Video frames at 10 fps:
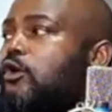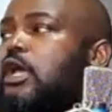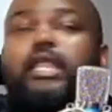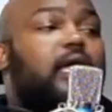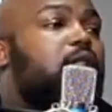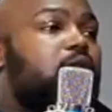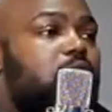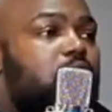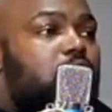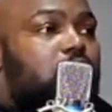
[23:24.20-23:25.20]
Yeah,
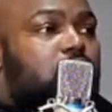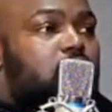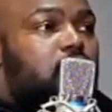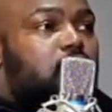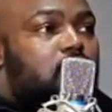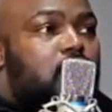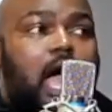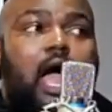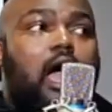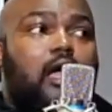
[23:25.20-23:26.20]
that shit would hurt me if
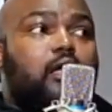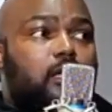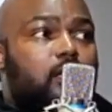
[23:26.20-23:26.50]
you went out on